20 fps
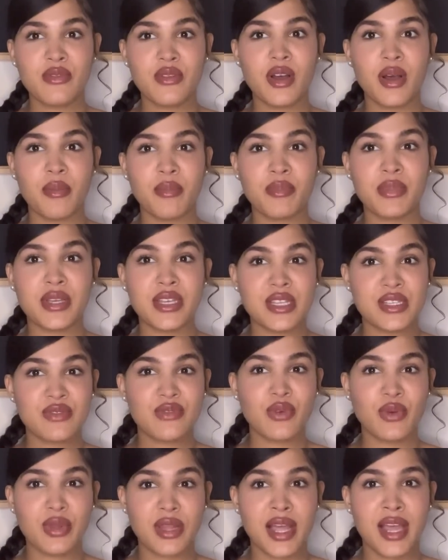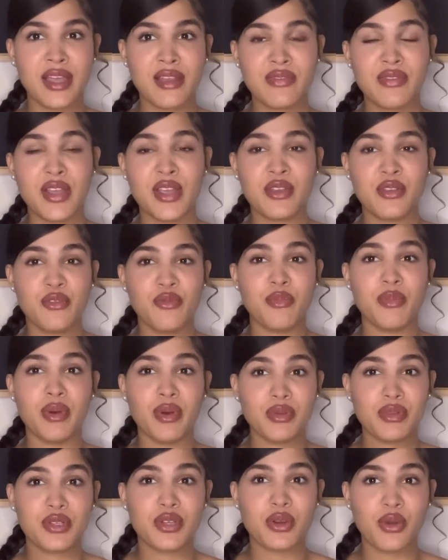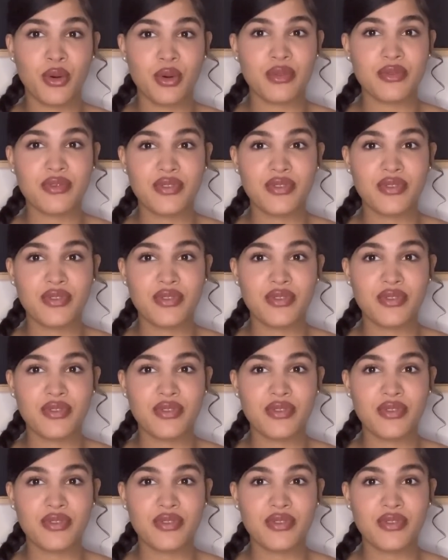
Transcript: a peaceful life and you build your own